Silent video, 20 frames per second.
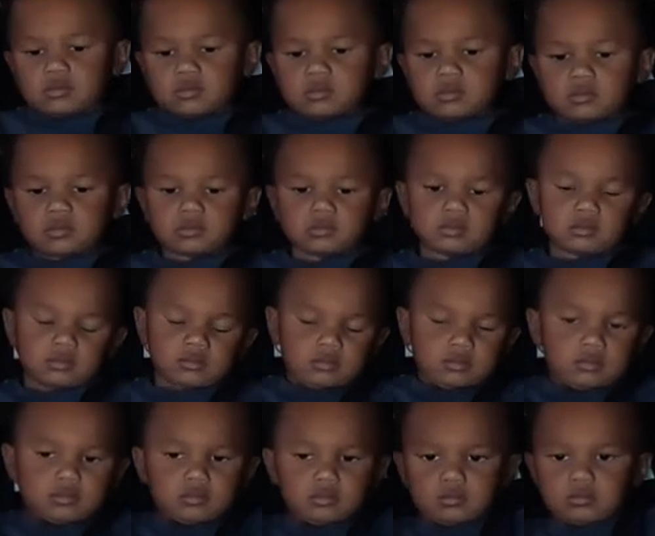
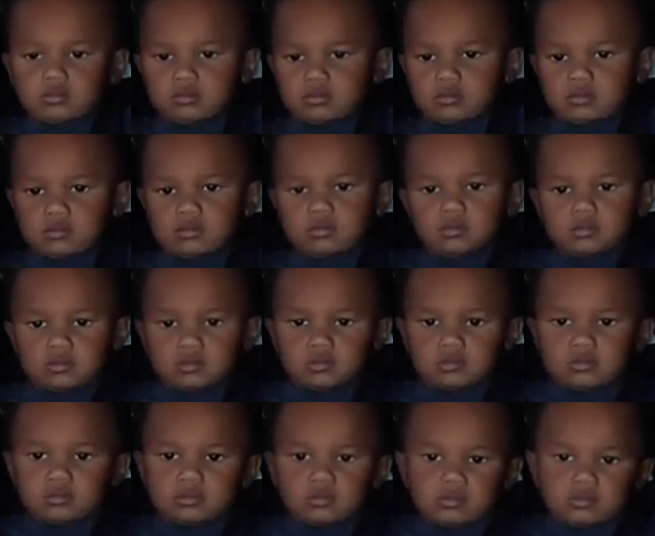
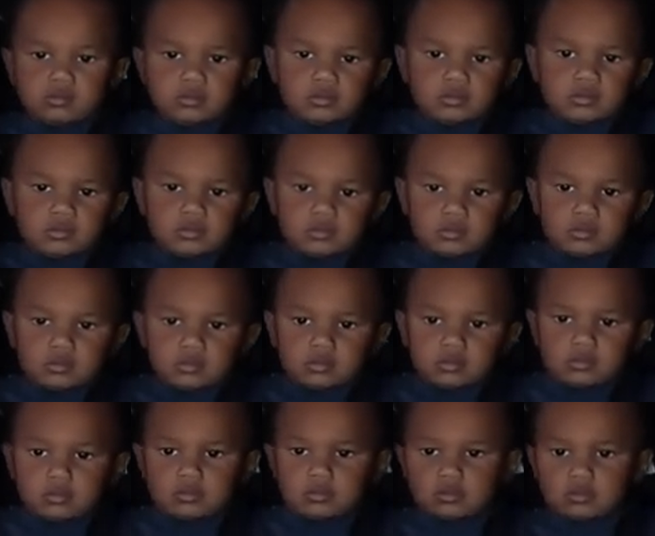No words are spoken by the person on screen.